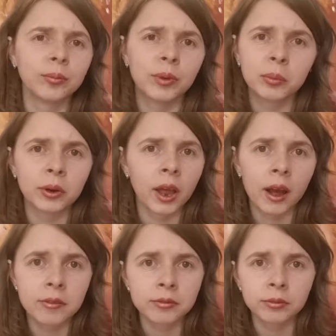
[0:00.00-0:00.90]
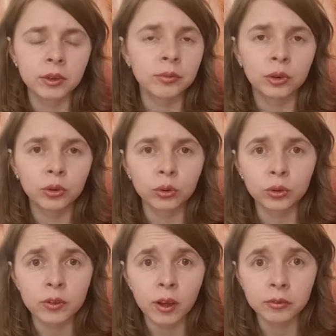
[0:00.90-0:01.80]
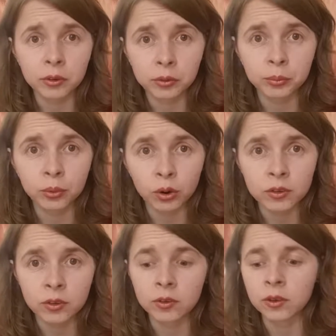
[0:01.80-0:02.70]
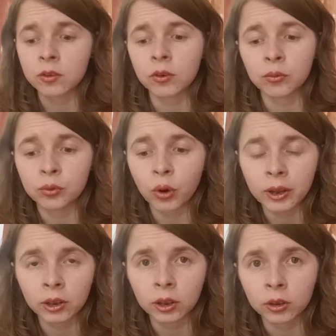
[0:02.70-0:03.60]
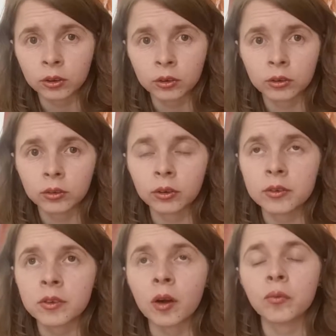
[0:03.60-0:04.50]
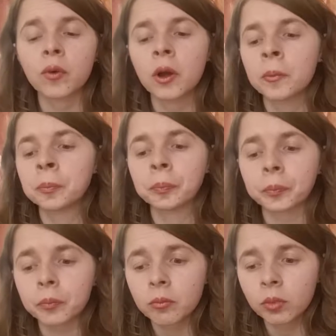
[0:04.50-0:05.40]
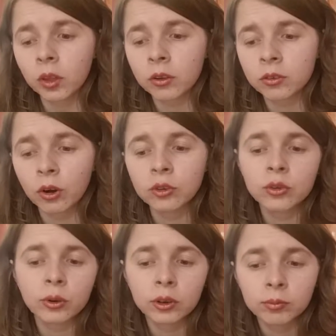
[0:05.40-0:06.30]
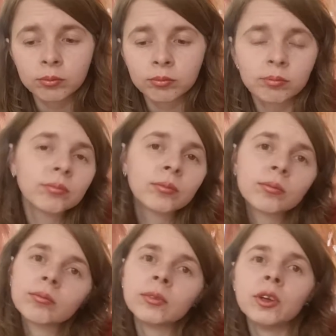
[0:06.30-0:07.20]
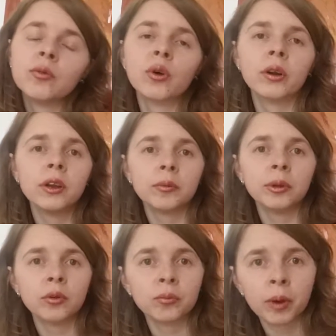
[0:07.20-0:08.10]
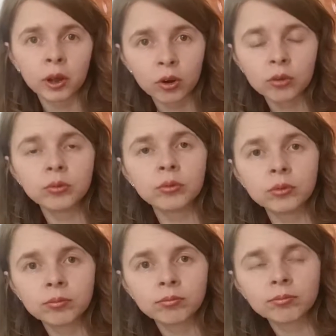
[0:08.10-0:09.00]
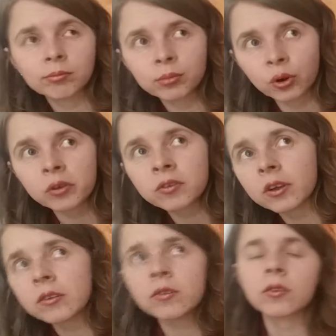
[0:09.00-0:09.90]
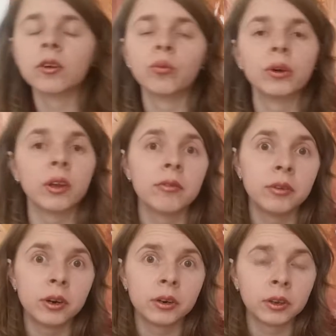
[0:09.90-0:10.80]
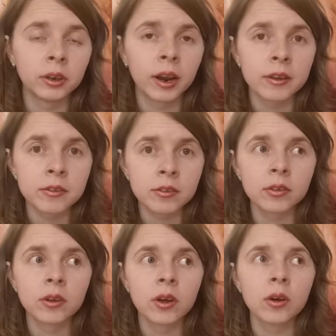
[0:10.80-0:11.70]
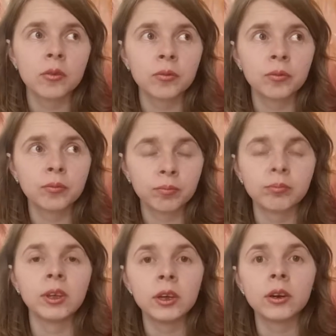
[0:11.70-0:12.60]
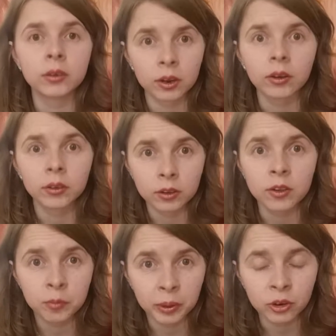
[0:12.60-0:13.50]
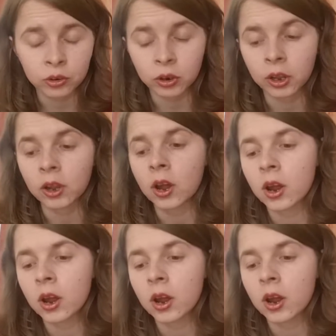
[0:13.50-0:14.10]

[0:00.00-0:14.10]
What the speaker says: Different authors have different processes of writing their stuff. So I just want to give you a little bit of my own process and what I've learned in the last year especially.